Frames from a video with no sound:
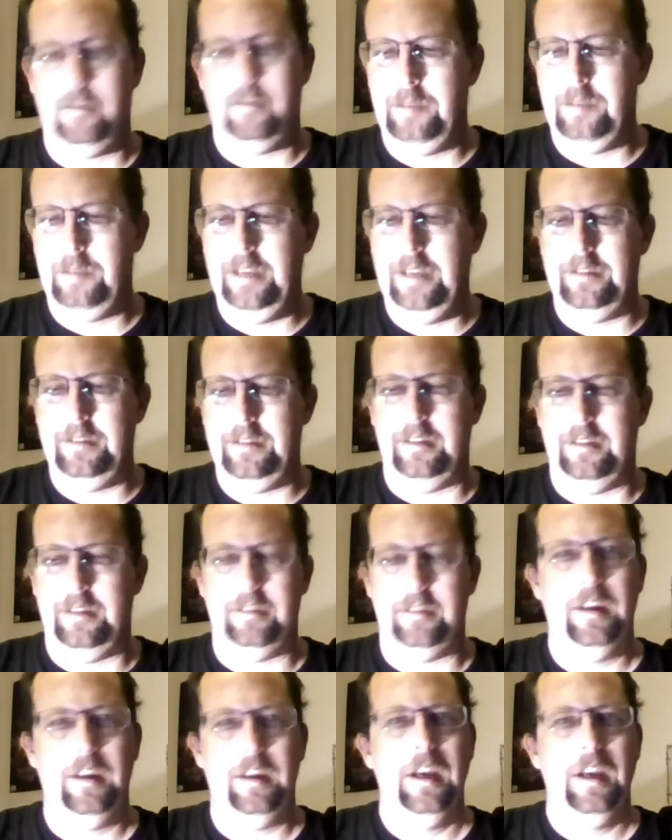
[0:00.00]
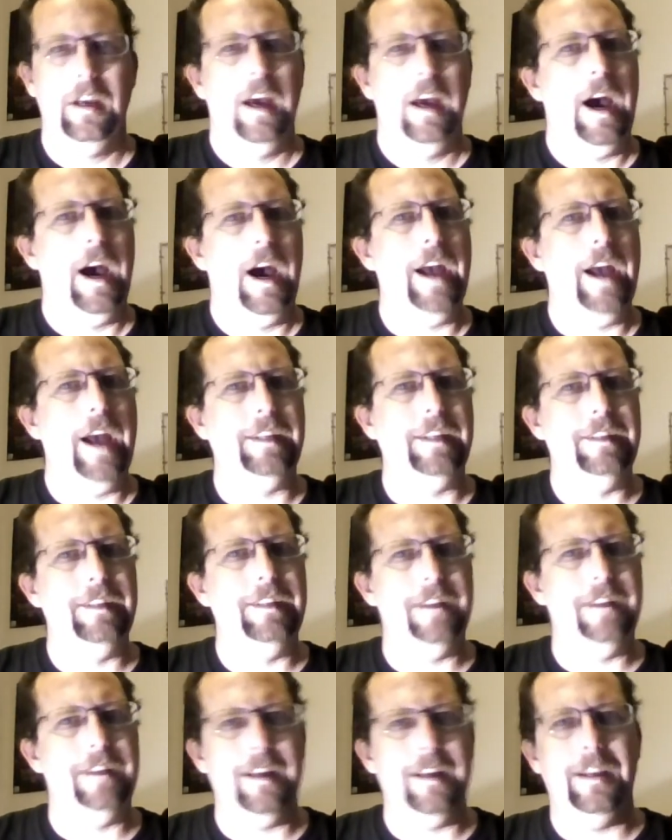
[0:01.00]
I did not estimate.
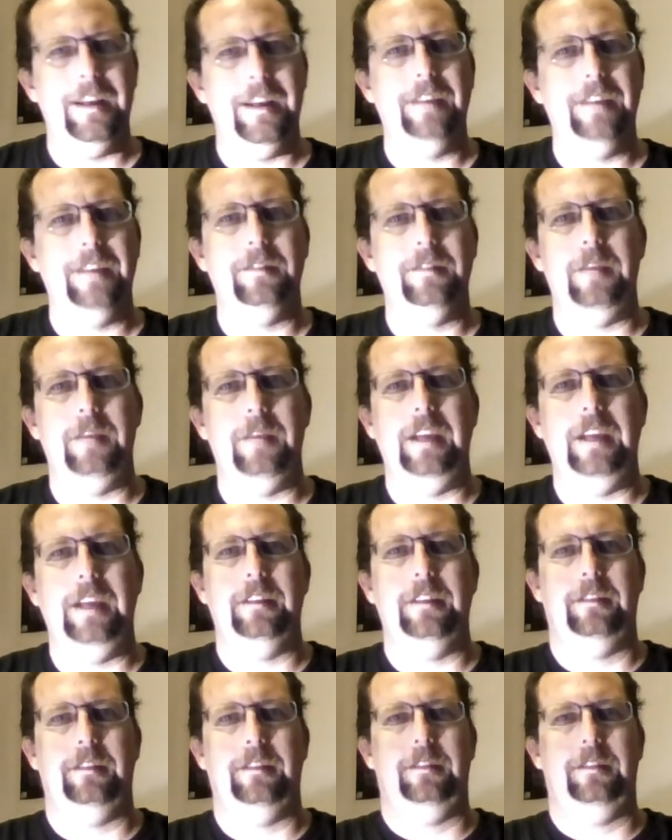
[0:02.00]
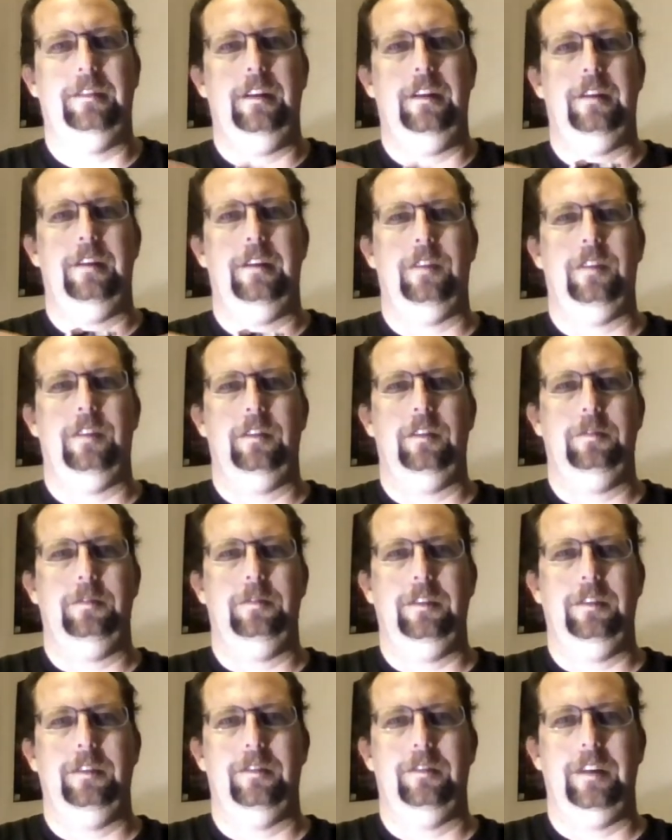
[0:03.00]
You see, I have all these pieces here. I
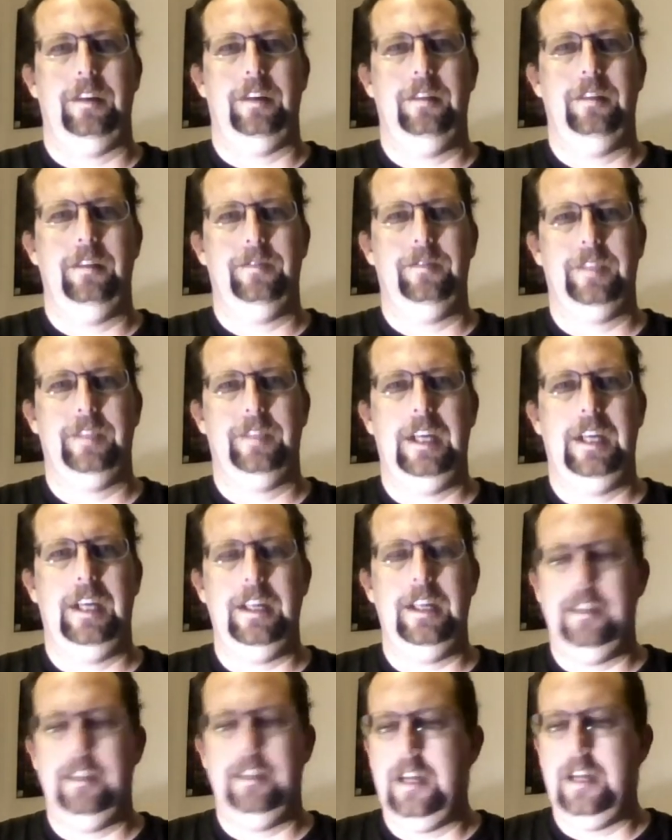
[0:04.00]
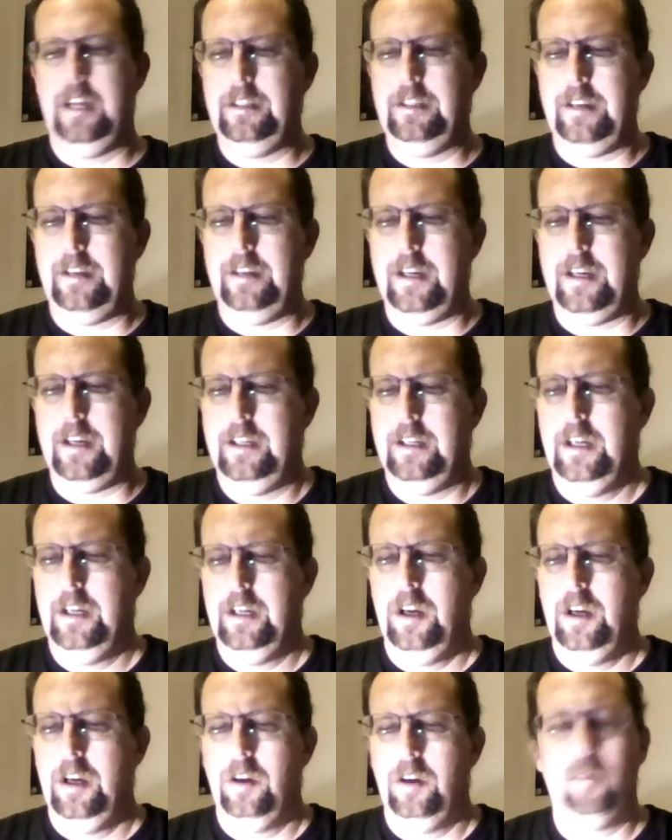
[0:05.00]
did not quite
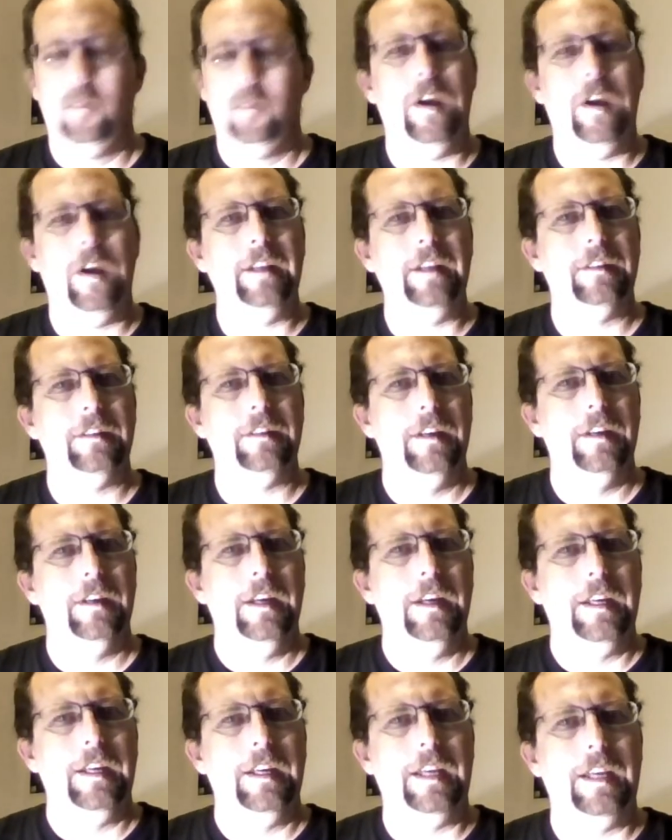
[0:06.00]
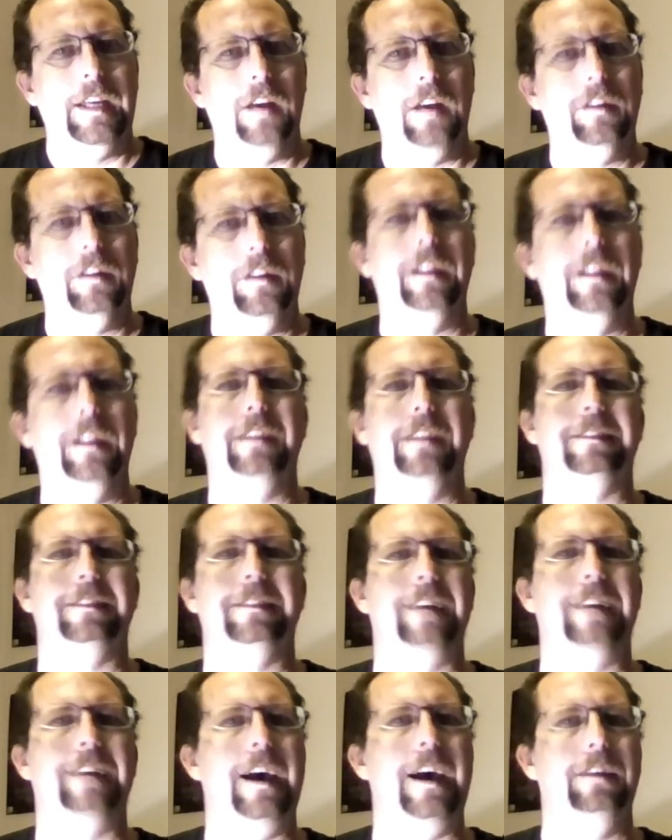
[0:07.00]
calculate the size
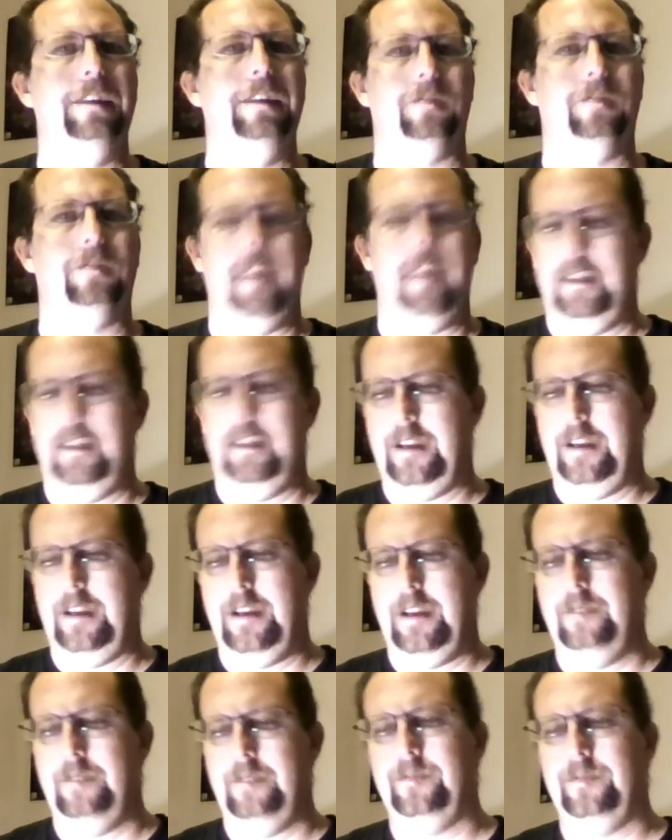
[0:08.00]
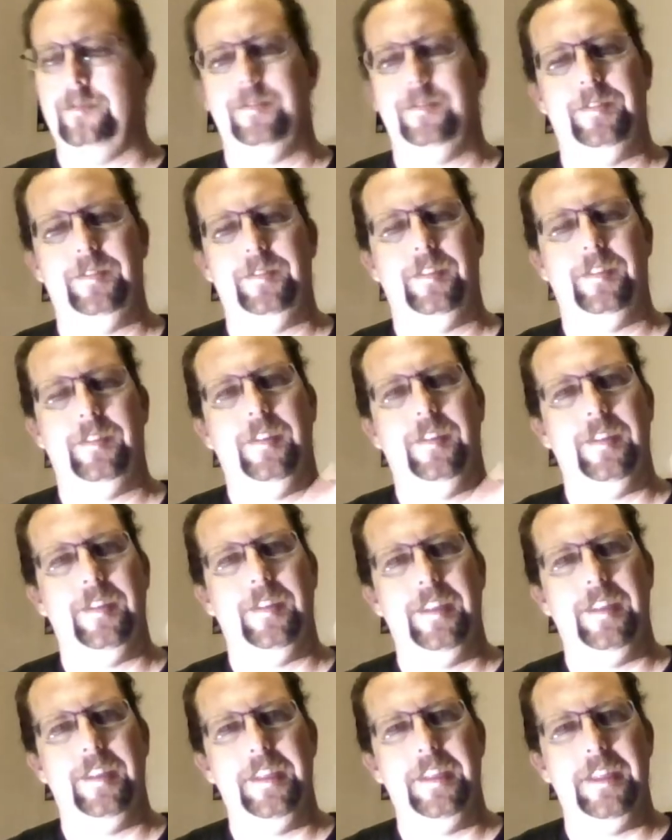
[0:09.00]
right. That's pretty
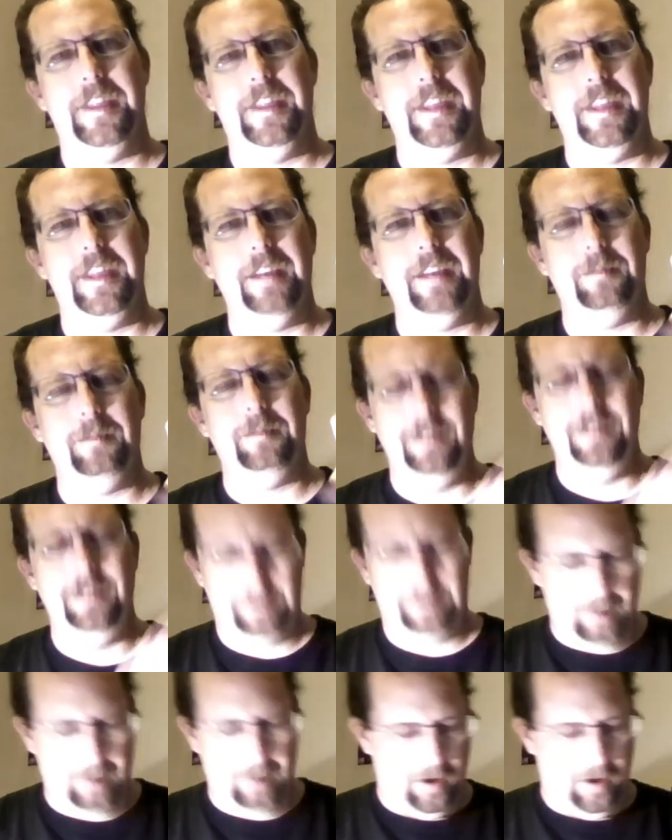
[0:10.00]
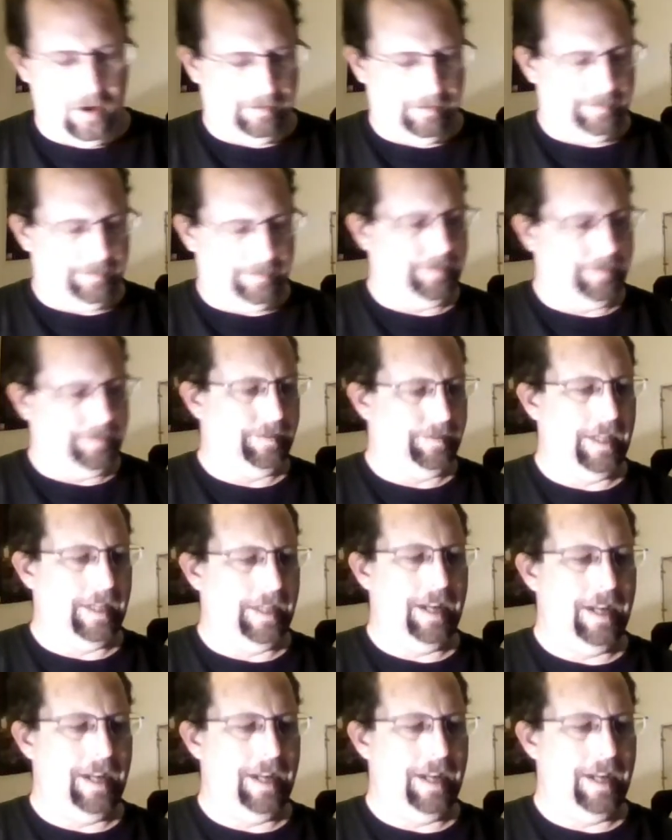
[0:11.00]
small. That's really small.